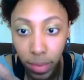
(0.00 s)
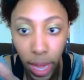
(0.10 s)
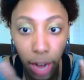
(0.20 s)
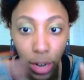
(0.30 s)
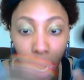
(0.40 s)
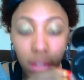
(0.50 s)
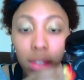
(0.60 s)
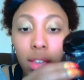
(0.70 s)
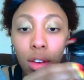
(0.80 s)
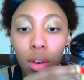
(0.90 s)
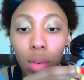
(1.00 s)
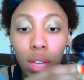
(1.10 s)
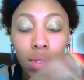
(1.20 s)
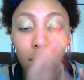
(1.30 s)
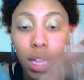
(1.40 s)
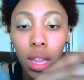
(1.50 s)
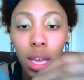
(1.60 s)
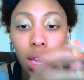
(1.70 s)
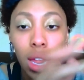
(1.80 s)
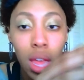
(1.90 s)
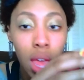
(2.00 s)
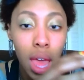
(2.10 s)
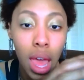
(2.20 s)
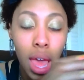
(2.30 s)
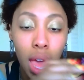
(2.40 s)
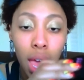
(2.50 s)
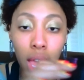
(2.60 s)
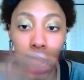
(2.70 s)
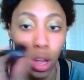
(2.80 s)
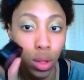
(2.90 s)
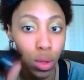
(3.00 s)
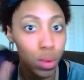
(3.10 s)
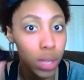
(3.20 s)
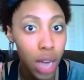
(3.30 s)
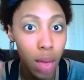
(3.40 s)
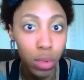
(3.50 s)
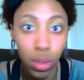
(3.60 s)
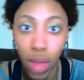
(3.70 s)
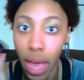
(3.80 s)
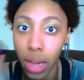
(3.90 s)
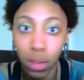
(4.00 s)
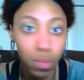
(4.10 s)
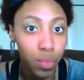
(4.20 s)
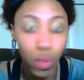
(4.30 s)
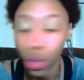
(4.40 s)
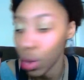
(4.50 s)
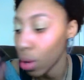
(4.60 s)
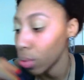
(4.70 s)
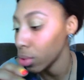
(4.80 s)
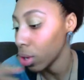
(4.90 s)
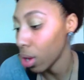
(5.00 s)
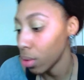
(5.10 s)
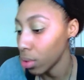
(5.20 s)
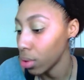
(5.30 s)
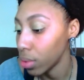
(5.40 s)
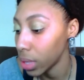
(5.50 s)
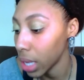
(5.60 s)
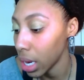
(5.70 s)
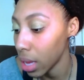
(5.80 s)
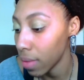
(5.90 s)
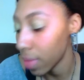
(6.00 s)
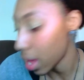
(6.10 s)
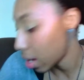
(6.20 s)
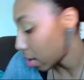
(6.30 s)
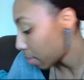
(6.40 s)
airtight seal when you seal it, and close it up so that you don't, lose any of that